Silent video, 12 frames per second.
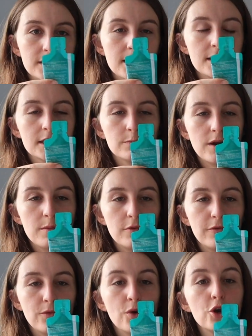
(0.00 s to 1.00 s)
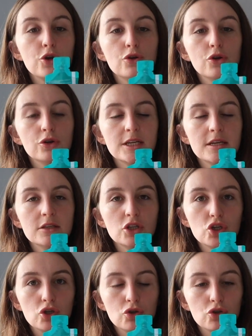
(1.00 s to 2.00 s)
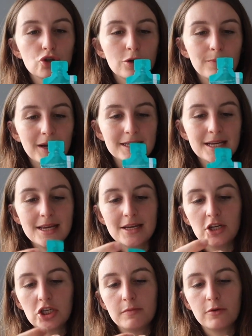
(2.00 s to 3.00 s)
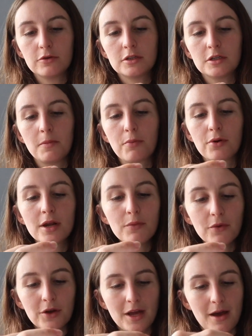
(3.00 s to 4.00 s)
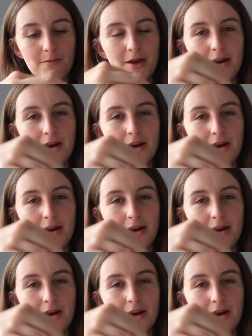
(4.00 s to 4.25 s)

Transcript: seen this brand before. Notti's Nutributter energy boost pre-workout